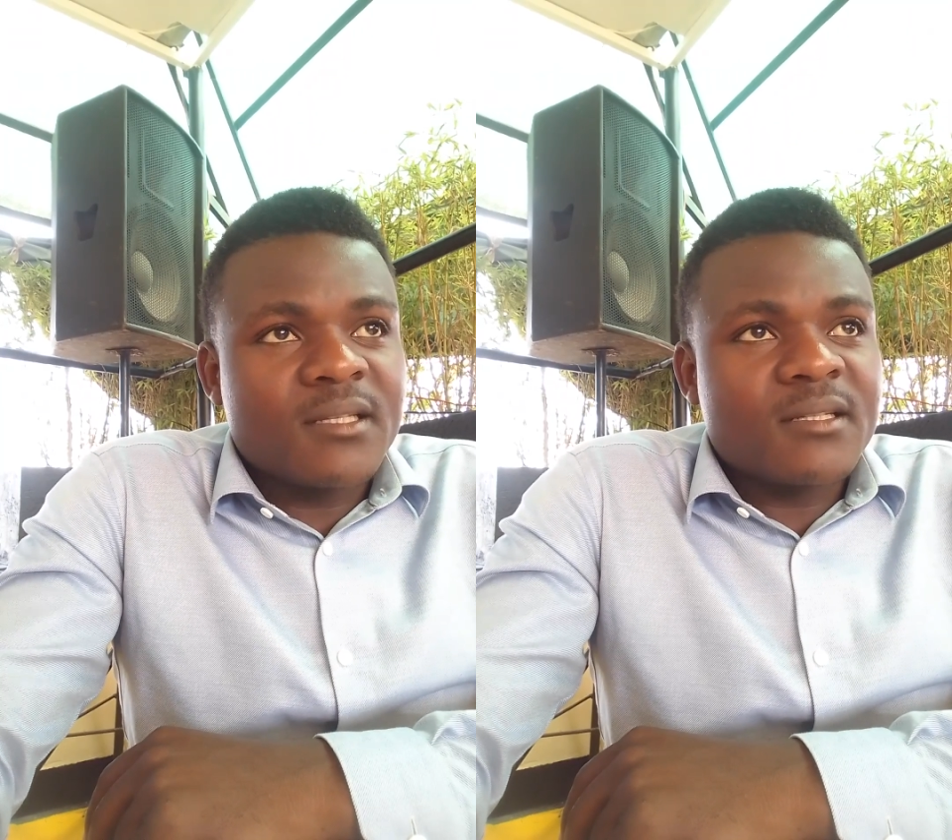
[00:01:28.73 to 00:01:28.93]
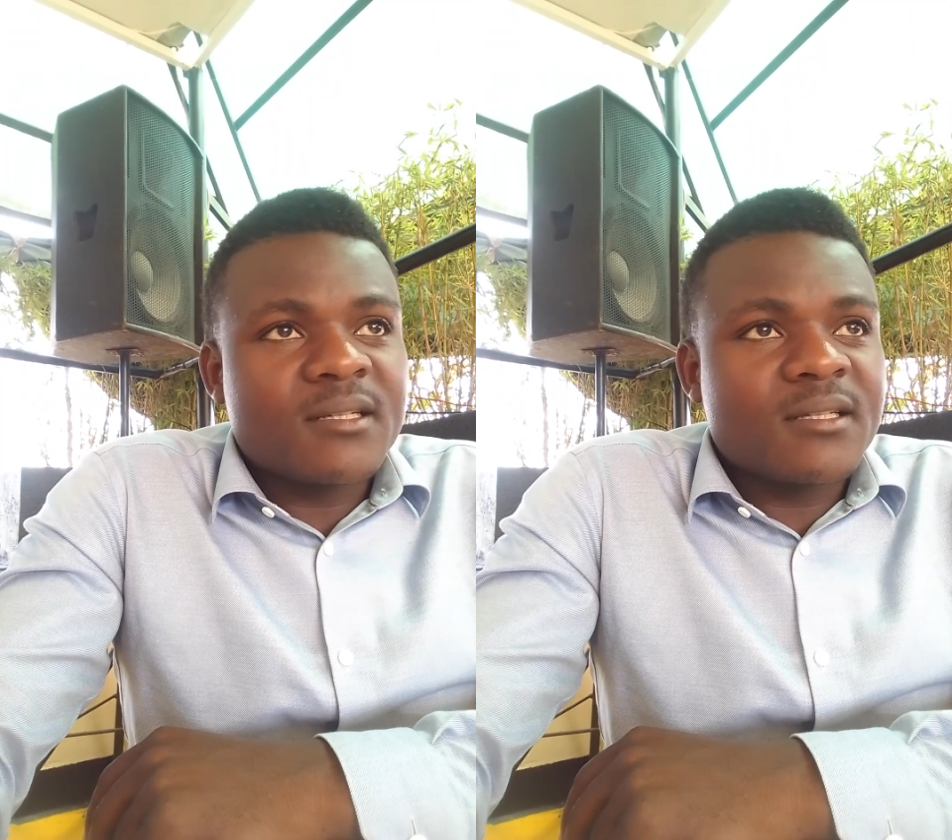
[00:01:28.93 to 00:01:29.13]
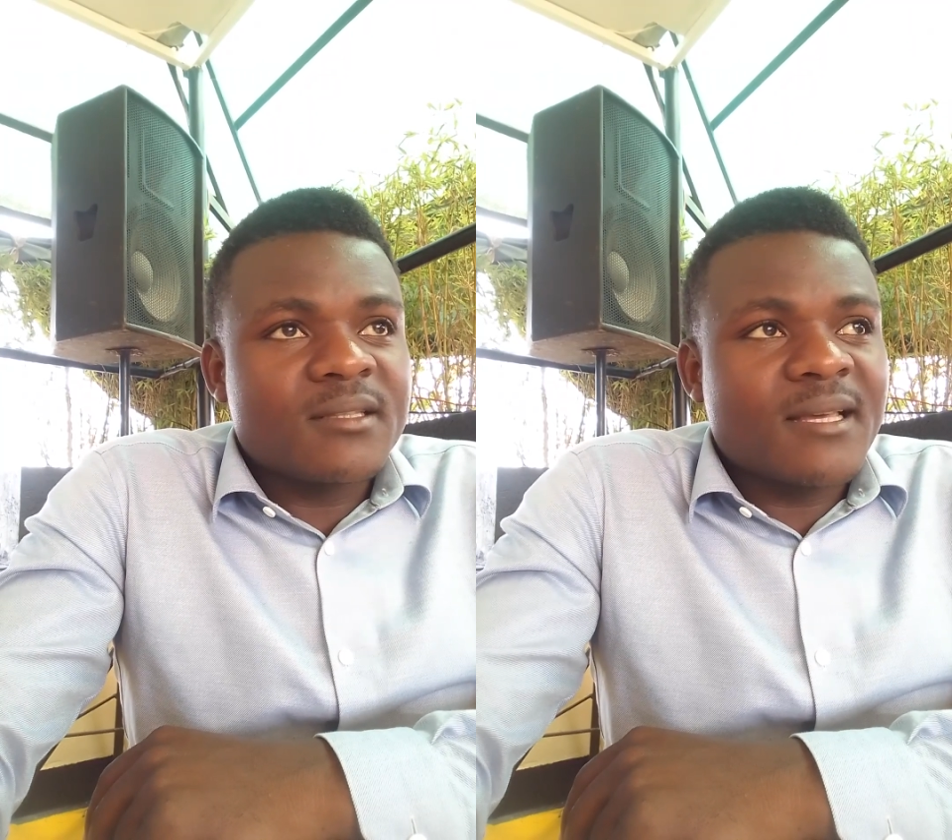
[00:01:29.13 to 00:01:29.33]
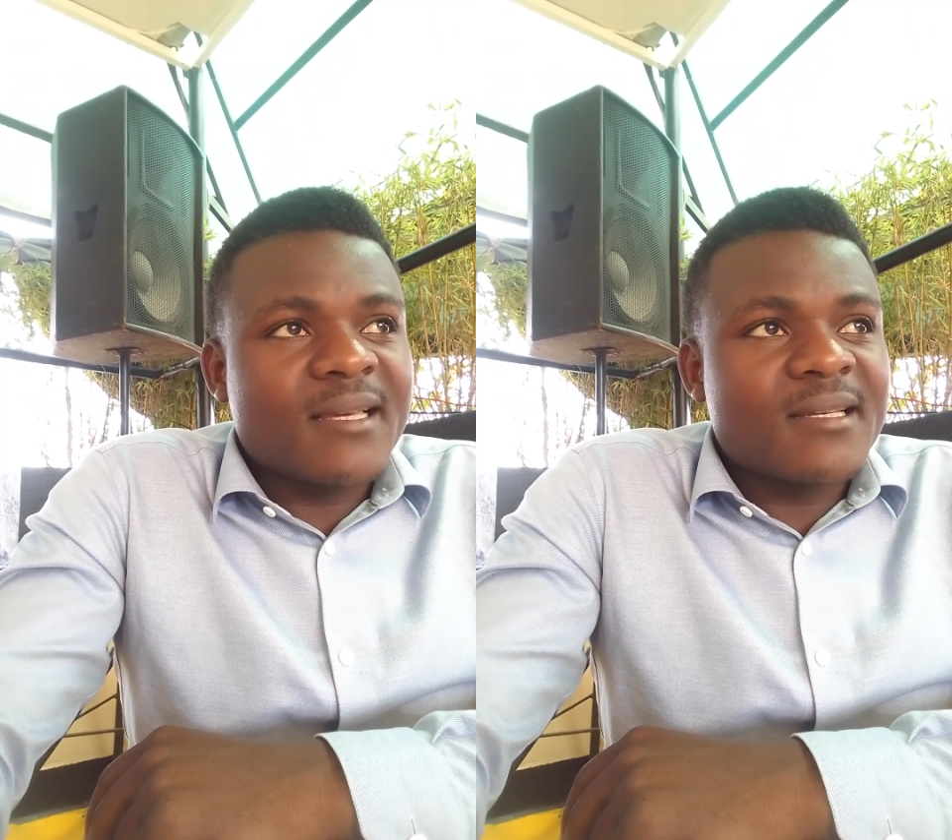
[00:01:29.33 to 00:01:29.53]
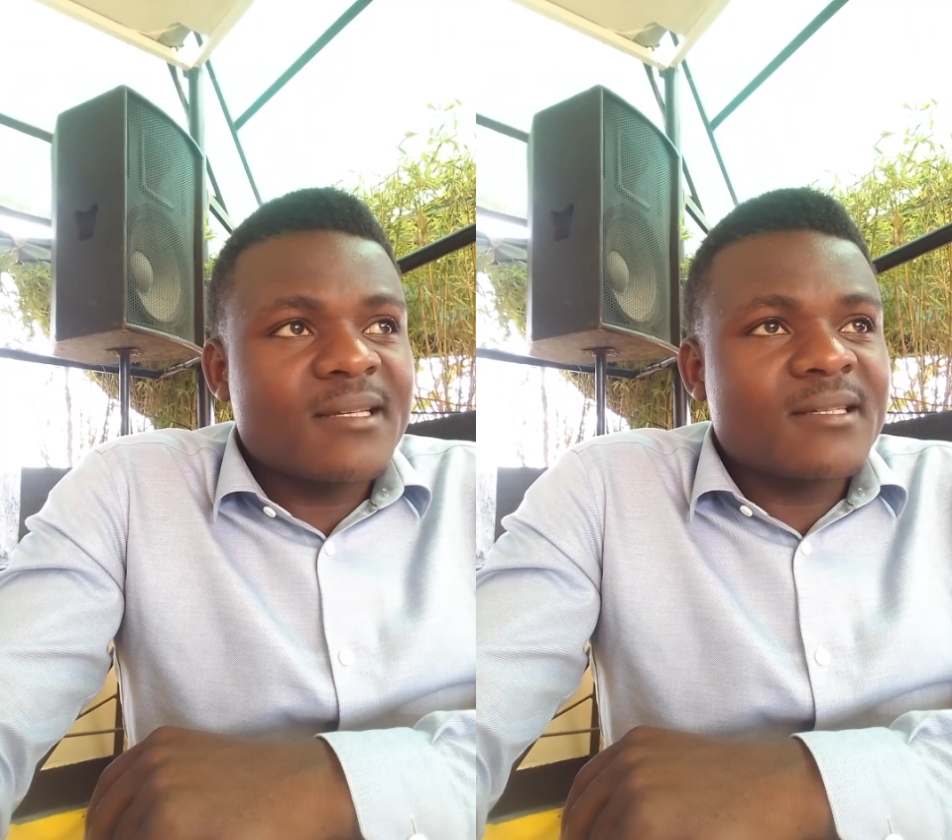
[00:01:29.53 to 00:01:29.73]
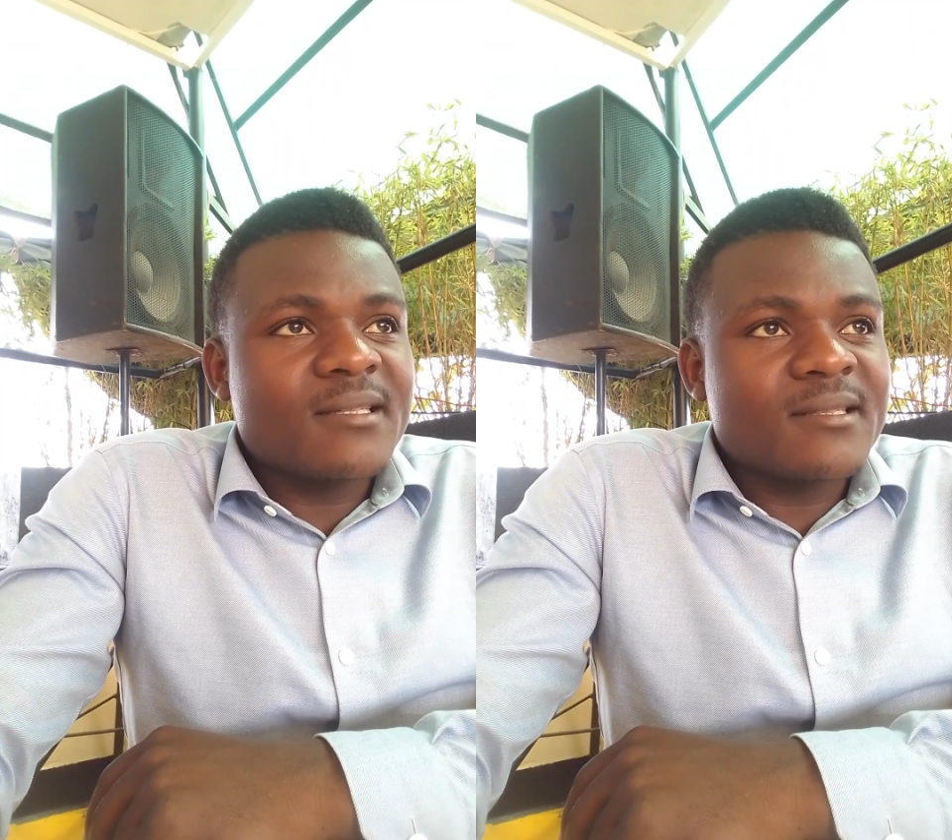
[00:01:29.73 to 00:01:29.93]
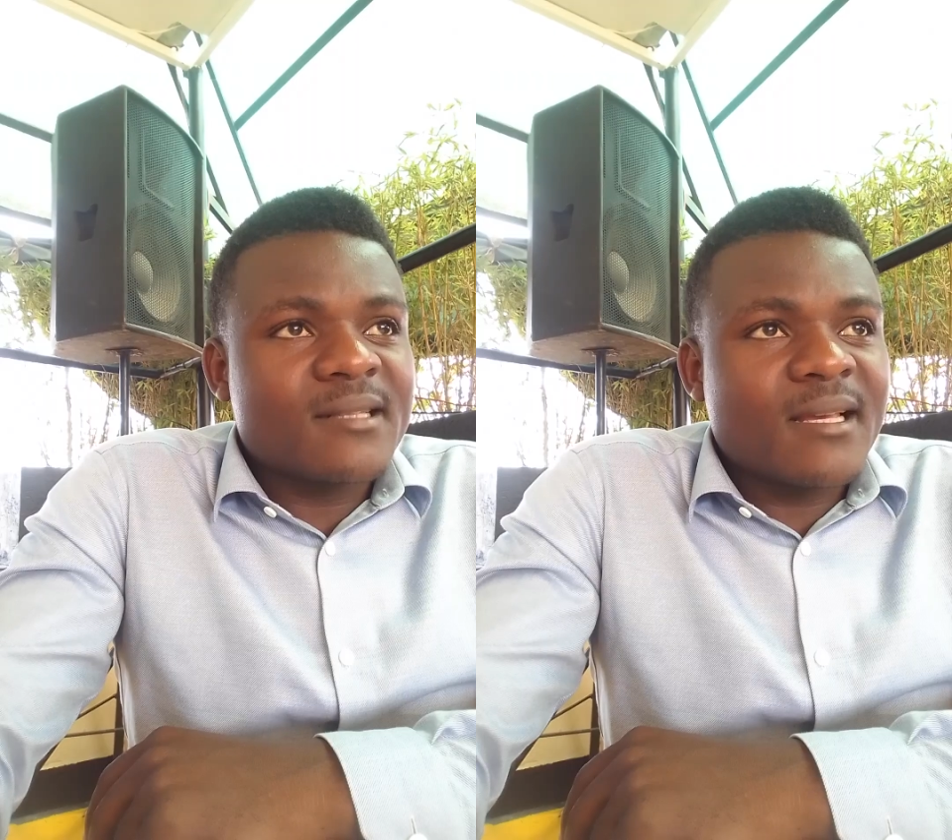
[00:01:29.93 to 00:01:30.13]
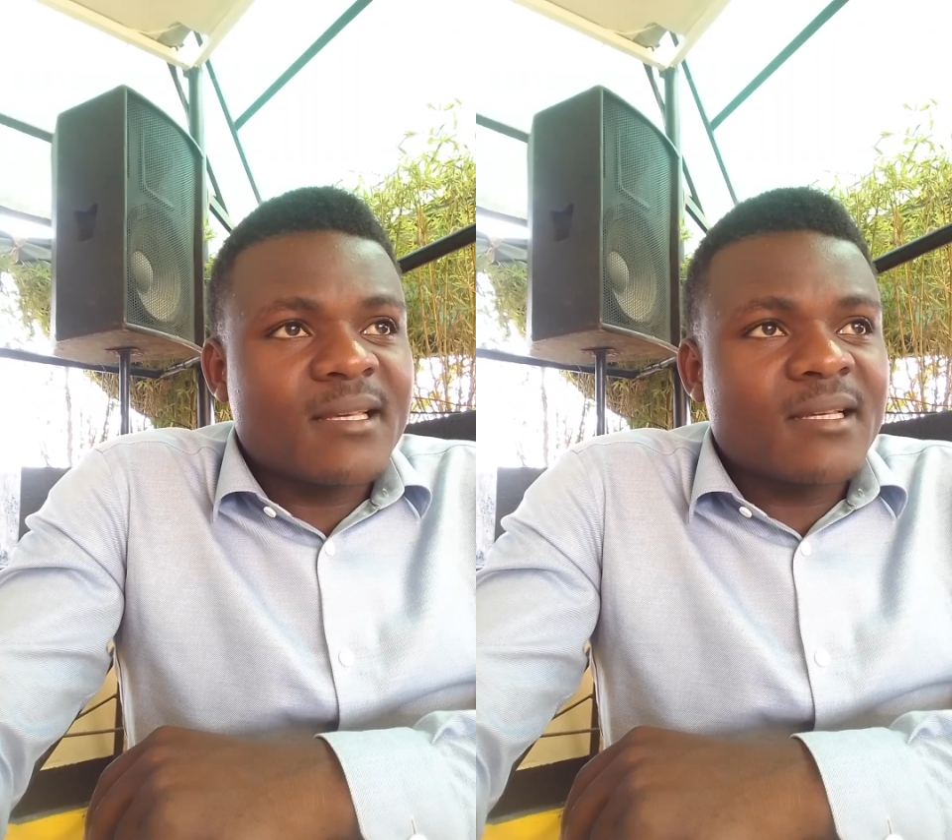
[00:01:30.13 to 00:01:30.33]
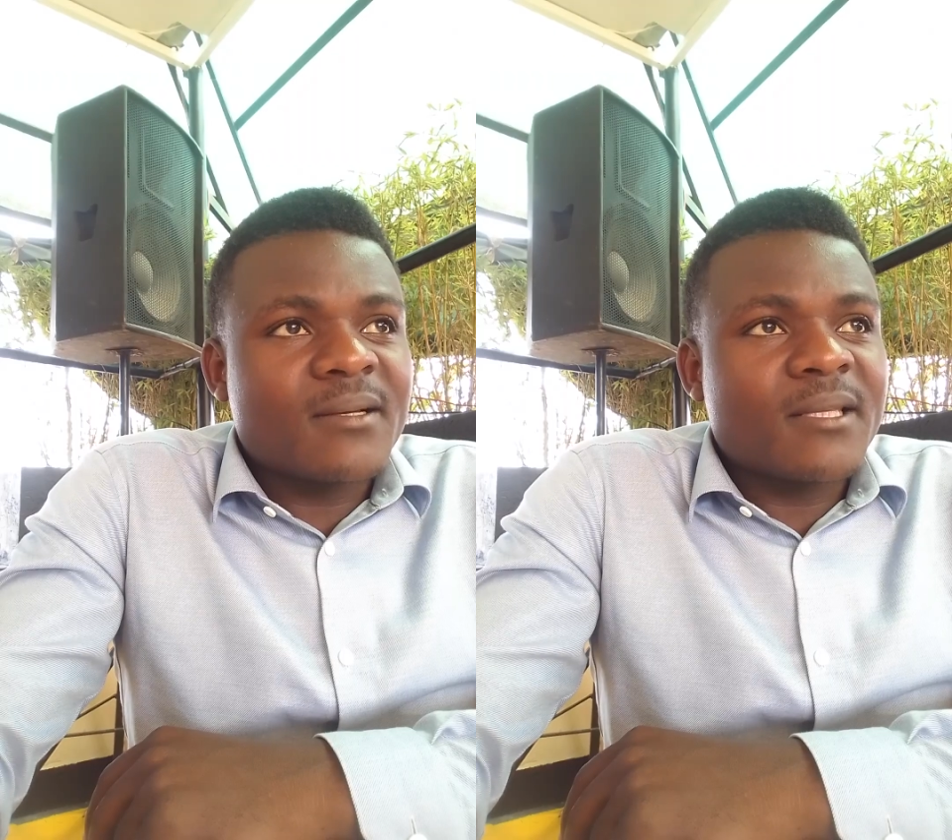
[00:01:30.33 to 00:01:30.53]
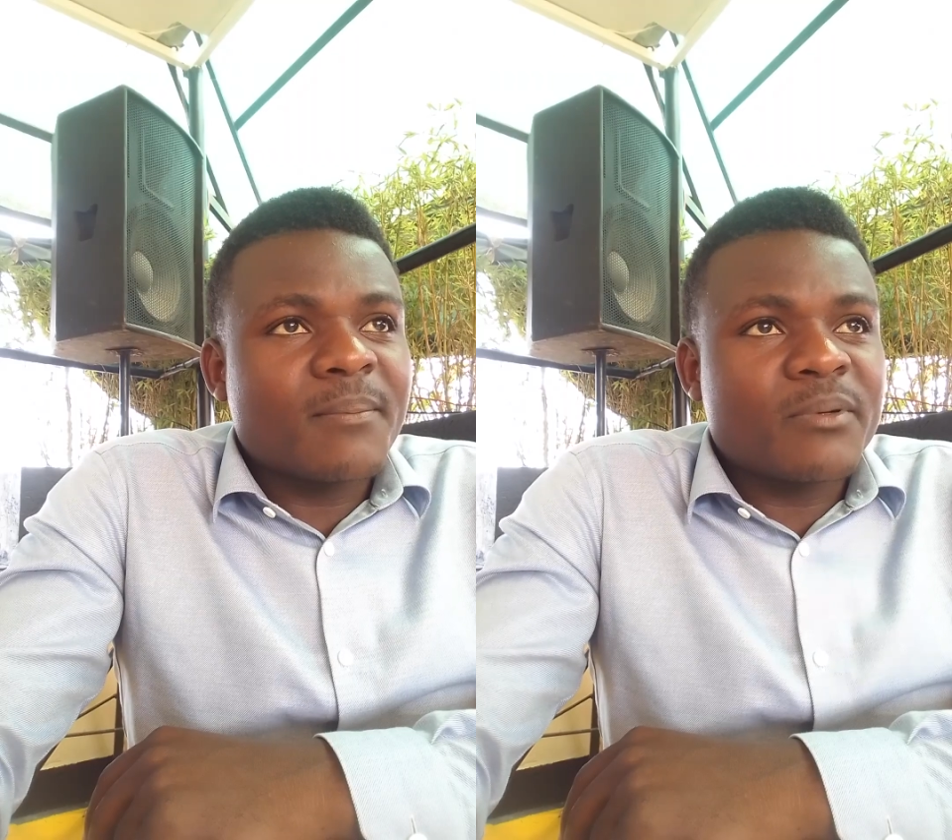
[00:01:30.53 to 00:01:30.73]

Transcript: the